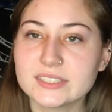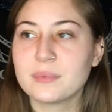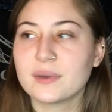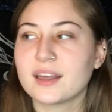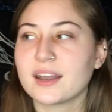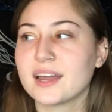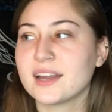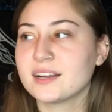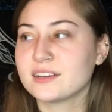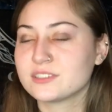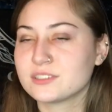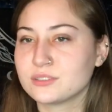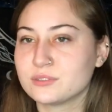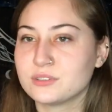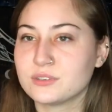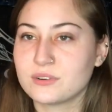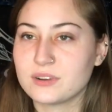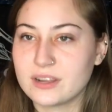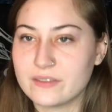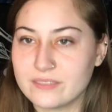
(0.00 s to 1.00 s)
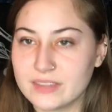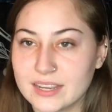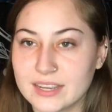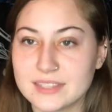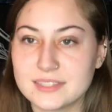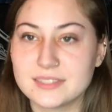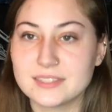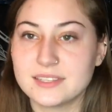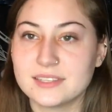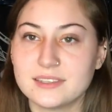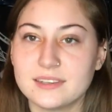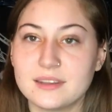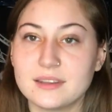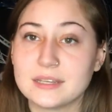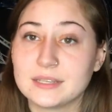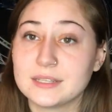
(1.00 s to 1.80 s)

But I also don't have that because it's in